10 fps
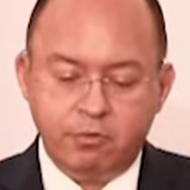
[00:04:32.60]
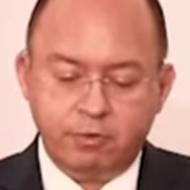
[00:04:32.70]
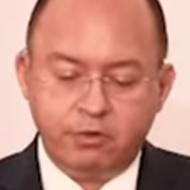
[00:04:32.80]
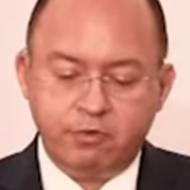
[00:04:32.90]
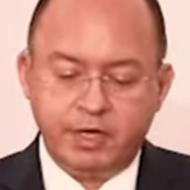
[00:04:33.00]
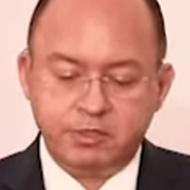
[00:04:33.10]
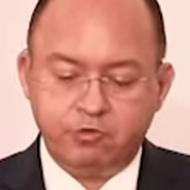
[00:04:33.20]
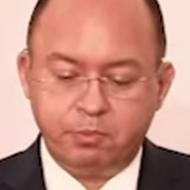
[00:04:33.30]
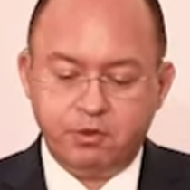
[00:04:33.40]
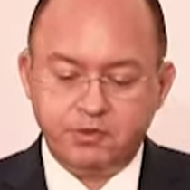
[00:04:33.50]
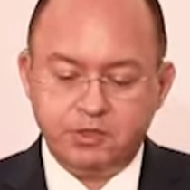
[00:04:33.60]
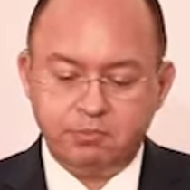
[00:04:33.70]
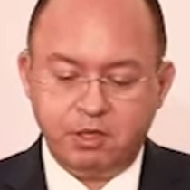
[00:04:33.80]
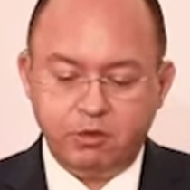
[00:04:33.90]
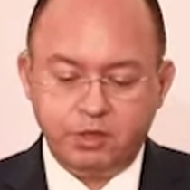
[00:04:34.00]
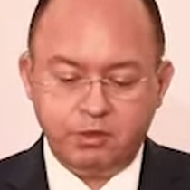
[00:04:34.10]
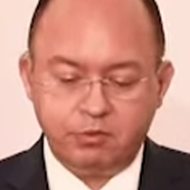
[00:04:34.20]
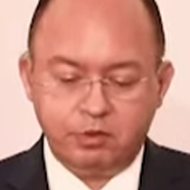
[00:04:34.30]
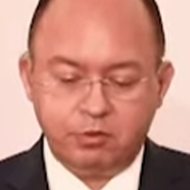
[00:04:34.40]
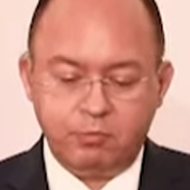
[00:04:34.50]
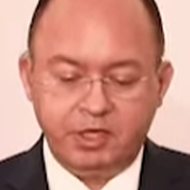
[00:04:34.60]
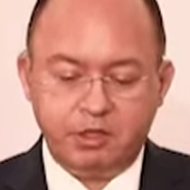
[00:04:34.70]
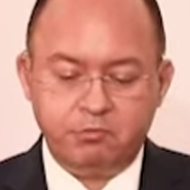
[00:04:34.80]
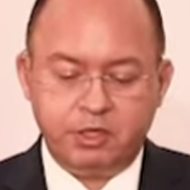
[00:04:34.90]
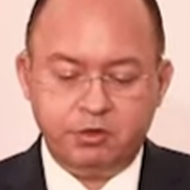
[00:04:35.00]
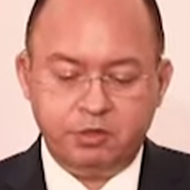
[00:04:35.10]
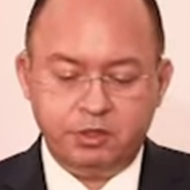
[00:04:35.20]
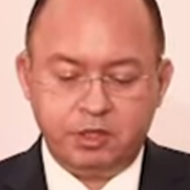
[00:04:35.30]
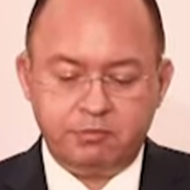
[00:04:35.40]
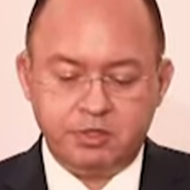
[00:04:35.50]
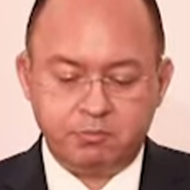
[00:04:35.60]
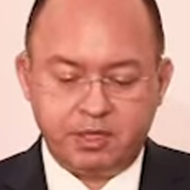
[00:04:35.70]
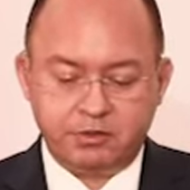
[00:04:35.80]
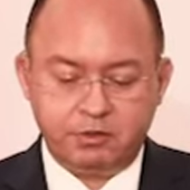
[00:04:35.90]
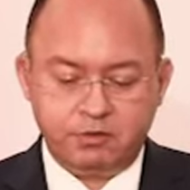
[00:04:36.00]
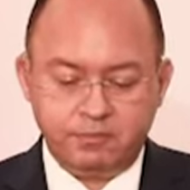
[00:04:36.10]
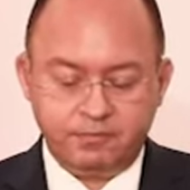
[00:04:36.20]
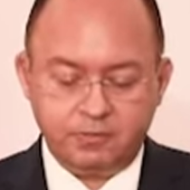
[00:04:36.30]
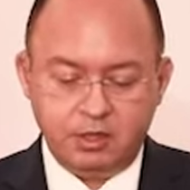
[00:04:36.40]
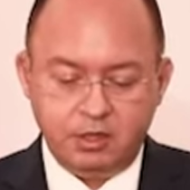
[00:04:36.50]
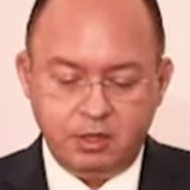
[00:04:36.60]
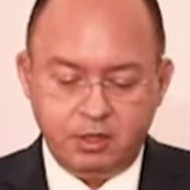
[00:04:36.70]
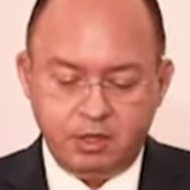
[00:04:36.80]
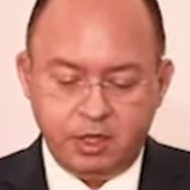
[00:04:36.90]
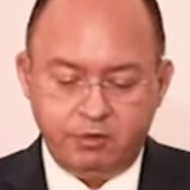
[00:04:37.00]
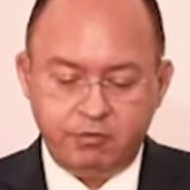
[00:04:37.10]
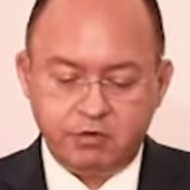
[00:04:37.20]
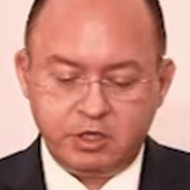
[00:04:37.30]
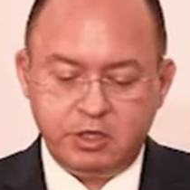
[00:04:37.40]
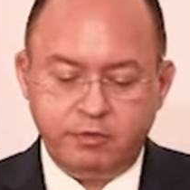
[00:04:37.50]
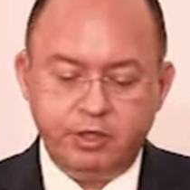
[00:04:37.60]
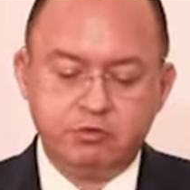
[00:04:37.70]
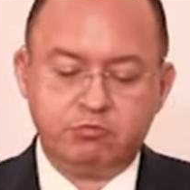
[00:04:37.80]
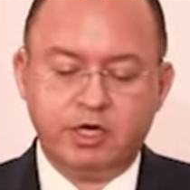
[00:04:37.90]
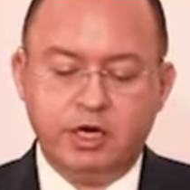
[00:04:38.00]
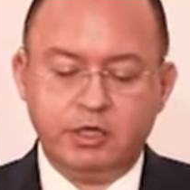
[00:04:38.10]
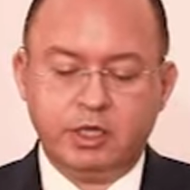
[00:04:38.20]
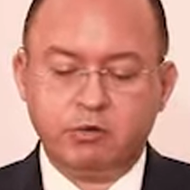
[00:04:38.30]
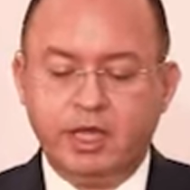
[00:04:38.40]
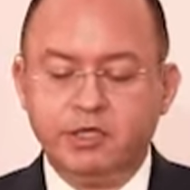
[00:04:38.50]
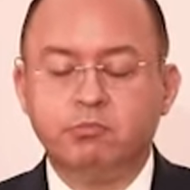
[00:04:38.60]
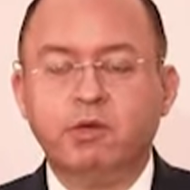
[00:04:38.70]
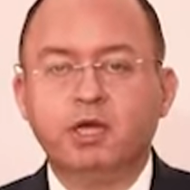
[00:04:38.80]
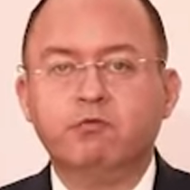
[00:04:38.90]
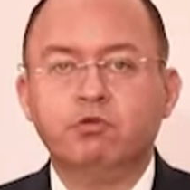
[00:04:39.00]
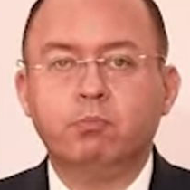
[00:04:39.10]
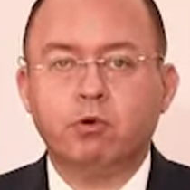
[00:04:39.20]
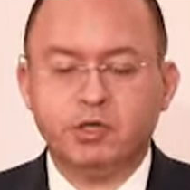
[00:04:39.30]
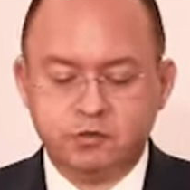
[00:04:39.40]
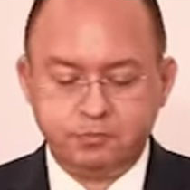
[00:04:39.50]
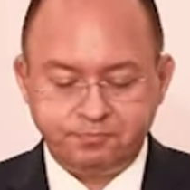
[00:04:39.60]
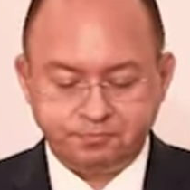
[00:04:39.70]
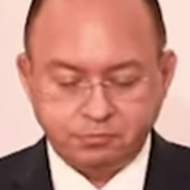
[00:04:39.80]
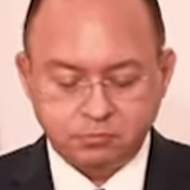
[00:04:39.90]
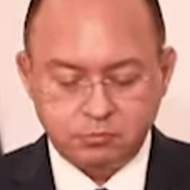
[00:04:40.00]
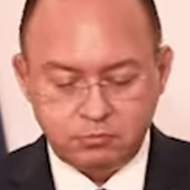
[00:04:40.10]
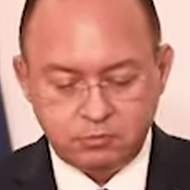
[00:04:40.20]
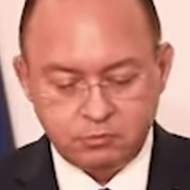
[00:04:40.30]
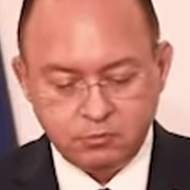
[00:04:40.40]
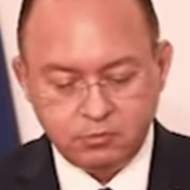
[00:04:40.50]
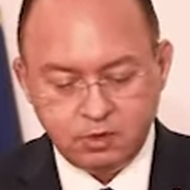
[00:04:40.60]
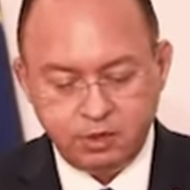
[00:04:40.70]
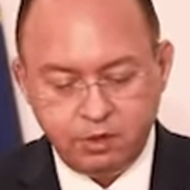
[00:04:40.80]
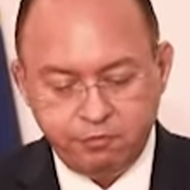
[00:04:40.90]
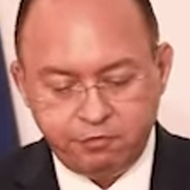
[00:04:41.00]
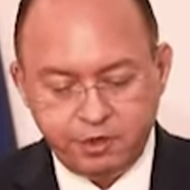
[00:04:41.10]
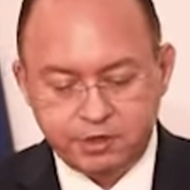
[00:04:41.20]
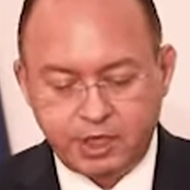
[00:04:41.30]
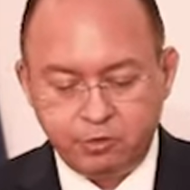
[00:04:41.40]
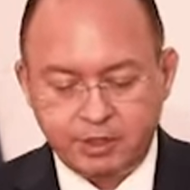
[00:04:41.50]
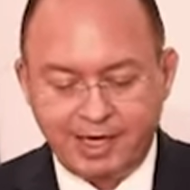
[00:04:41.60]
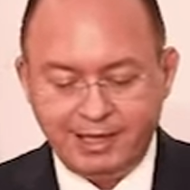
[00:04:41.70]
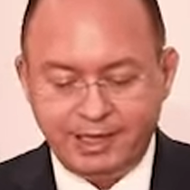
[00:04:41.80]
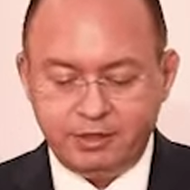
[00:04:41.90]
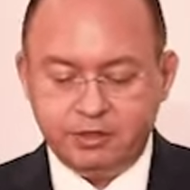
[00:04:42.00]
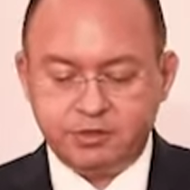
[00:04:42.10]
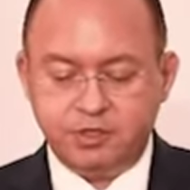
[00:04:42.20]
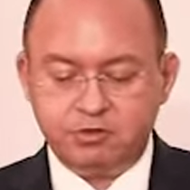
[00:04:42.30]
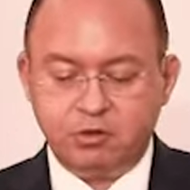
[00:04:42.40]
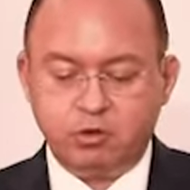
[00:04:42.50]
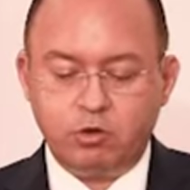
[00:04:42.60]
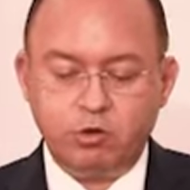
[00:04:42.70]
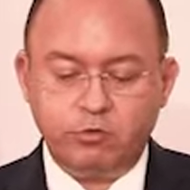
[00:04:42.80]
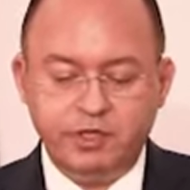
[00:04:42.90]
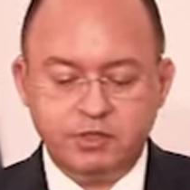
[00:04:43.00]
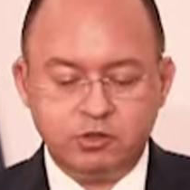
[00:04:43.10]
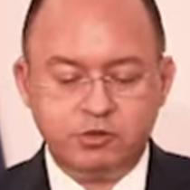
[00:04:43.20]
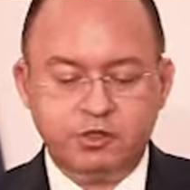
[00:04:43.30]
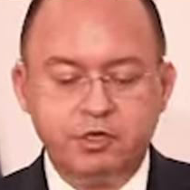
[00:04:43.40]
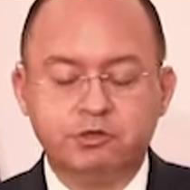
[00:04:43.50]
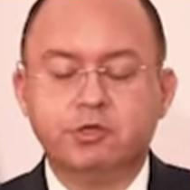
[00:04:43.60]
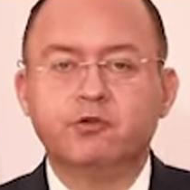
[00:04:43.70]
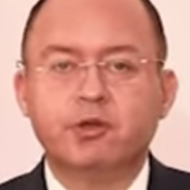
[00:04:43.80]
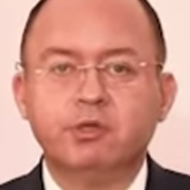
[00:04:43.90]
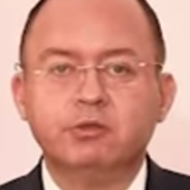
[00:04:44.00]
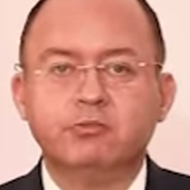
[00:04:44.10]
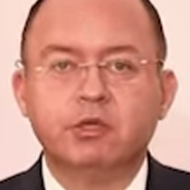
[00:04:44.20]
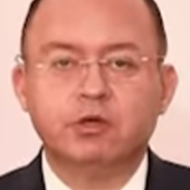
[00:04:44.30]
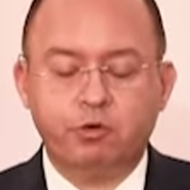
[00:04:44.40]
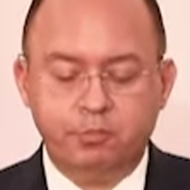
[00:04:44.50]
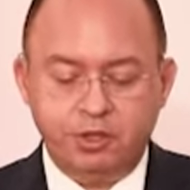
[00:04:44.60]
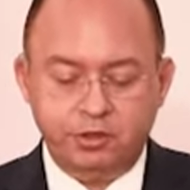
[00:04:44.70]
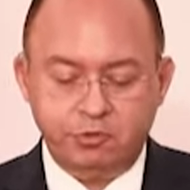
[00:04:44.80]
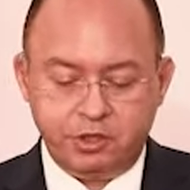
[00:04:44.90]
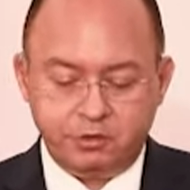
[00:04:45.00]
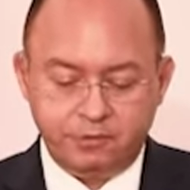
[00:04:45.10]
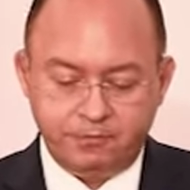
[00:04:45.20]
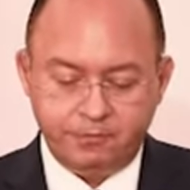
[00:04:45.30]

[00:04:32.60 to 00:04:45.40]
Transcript: where the rights of persons belonging to the Romanian minority are respected. In this regard, I would like to make a few points. First, I would highlight the central role of the association agreement with the European Union,